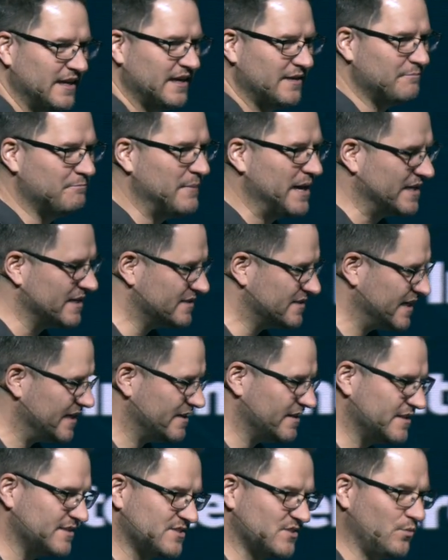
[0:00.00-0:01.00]

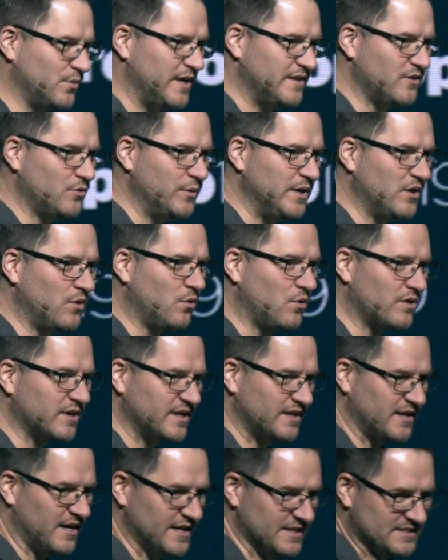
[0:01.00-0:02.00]
Metadata is a way that we
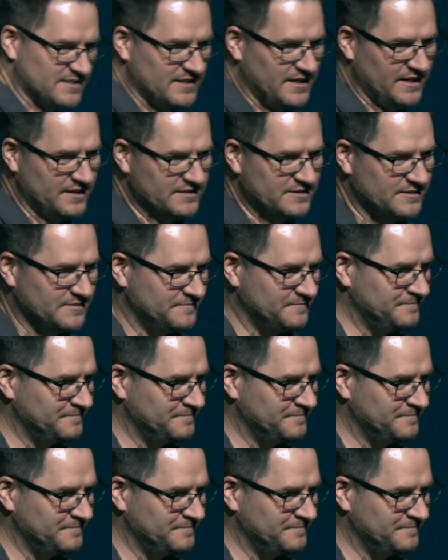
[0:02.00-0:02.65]
organize things.